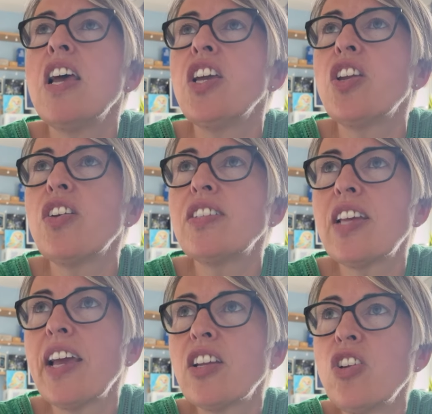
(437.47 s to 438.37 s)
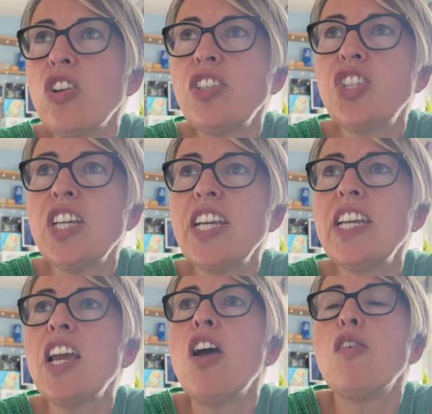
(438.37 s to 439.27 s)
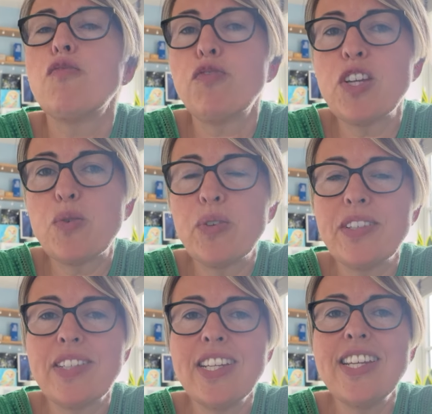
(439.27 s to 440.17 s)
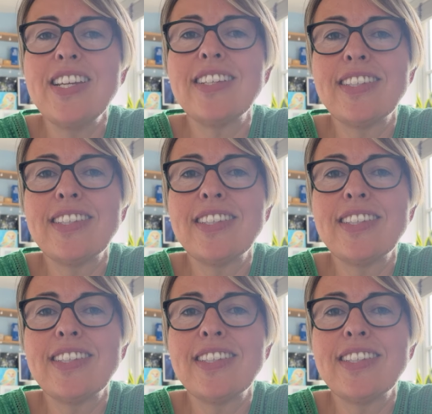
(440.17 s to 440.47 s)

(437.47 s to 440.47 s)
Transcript: You know, technology, frequency,